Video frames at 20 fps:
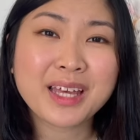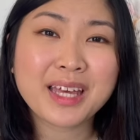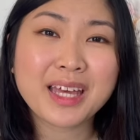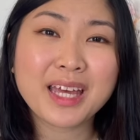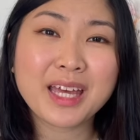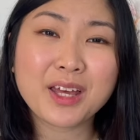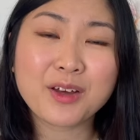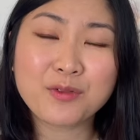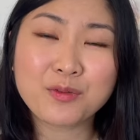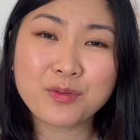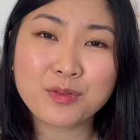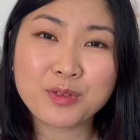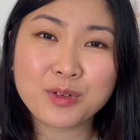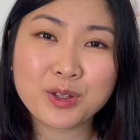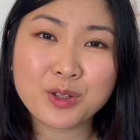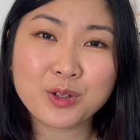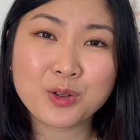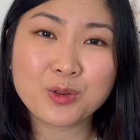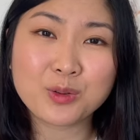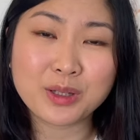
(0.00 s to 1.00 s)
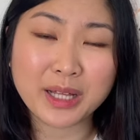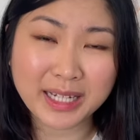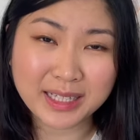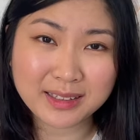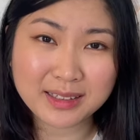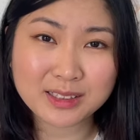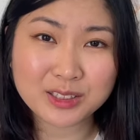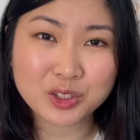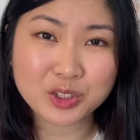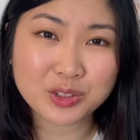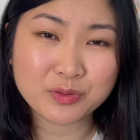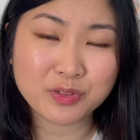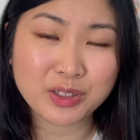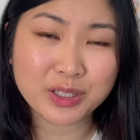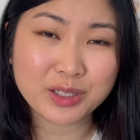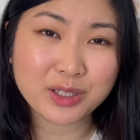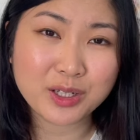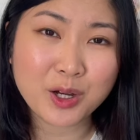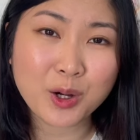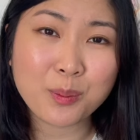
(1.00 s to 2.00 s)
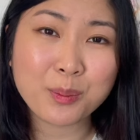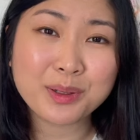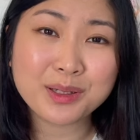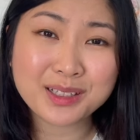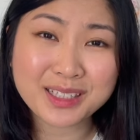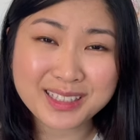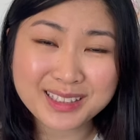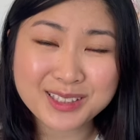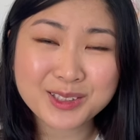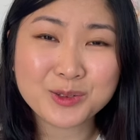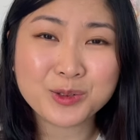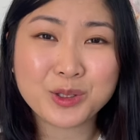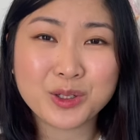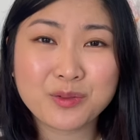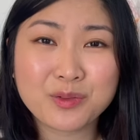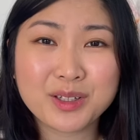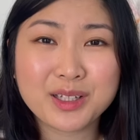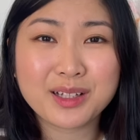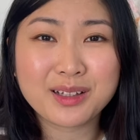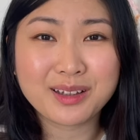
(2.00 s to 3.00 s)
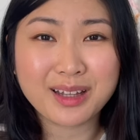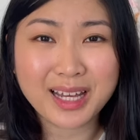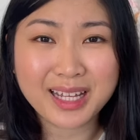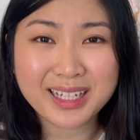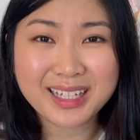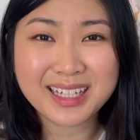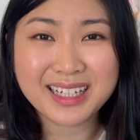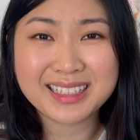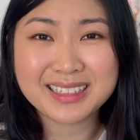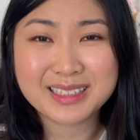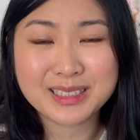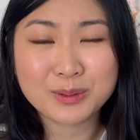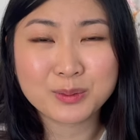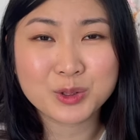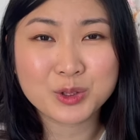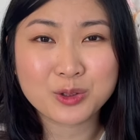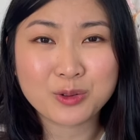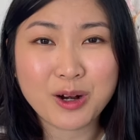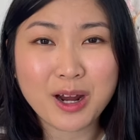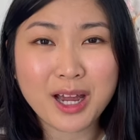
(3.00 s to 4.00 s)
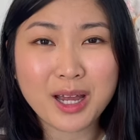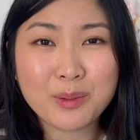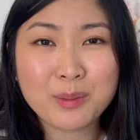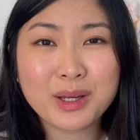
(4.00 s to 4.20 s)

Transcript: If you like this video, please do give it a like and subscribe,